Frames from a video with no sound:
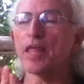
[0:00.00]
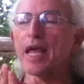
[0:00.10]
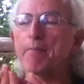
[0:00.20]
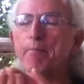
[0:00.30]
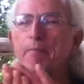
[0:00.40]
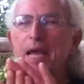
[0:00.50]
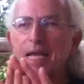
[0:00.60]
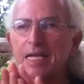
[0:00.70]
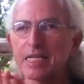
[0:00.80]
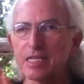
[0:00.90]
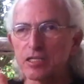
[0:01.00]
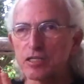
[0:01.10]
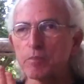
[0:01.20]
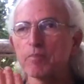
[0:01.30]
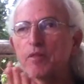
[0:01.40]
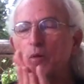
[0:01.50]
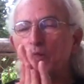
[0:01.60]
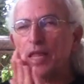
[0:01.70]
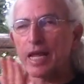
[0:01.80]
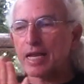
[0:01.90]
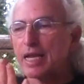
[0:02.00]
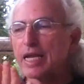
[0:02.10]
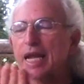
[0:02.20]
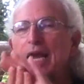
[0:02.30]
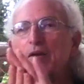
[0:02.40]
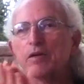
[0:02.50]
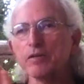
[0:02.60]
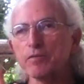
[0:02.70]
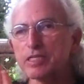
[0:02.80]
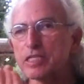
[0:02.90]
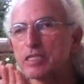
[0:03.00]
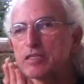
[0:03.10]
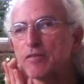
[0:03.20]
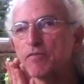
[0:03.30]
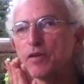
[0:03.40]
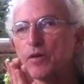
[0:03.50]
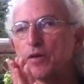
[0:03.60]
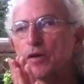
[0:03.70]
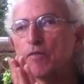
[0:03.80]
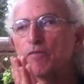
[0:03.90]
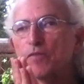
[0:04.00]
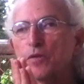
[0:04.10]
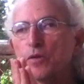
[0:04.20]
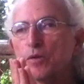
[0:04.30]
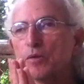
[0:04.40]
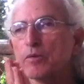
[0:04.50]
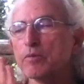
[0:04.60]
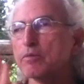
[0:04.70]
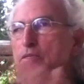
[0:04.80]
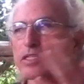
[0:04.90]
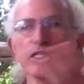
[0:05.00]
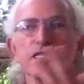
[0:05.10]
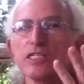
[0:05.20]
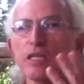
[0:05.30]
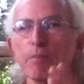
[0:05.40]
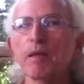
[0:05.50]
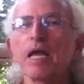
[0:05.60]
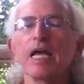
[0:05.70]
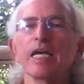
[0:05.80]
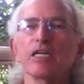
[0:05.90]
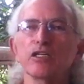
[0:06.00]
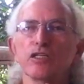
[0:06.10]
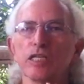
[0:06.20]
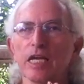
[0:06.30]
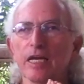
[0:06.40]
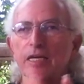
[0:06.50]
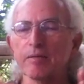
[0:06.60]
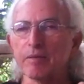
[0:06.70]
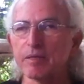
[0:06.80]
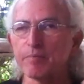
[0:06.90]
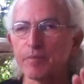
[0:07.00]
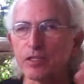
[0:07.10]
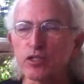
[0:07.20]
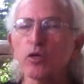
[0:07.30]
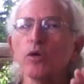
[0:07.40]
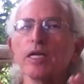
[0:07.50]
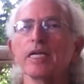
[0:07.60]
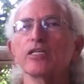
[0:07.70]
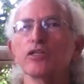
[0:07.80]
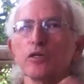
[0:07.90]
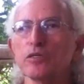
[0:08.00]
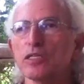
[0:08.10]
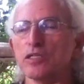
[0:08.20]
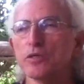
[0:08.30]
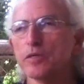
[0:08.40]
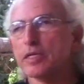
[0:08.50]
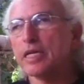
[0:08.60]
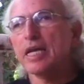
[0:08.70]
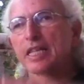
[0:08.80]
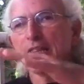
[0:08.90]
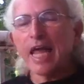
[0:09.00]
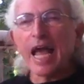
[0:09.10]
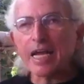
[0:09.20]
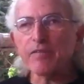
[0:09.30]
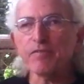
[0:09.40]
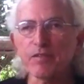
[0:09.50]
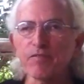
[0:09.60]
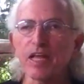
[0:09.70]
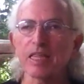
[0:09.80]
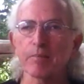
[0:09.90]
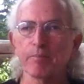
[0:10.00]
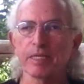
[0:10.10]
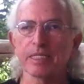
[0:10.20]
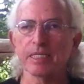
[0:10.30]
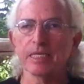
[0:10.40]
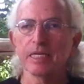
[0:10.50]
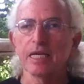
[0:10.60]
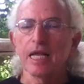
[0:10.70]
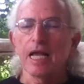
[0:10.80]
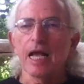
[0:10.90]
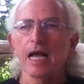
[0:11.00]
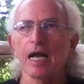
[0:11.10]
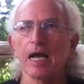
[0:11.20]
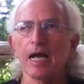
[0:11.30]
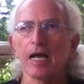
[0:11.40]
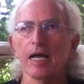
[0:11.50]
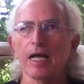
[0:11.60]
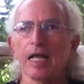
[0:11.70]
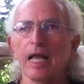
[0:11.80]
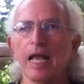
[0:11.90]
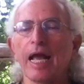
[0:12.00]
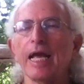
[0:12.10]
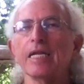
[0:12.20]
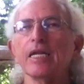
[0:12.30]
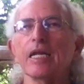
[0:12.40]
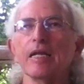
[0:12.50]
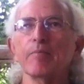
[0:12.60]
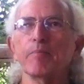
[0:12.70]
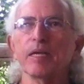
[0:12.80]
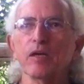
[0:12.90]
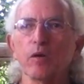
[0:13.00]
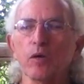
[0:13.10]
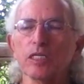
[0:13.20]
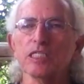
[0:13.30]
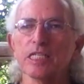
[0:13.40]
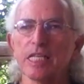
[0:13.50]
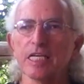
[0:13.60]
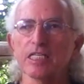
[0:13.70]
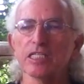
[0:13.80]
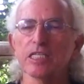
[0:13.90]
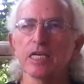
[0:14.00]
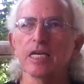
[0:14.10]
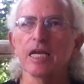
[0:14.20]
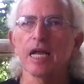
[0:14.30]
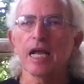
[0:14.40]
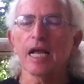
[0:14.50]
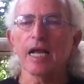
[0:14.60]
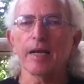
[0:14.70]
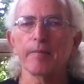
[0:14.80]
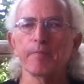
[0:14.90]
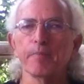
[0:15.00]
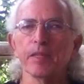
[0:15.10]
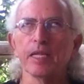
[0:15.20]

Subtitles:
that mechanism or that characteristics of your system is short, it shows a certain lack of development. And because of this, a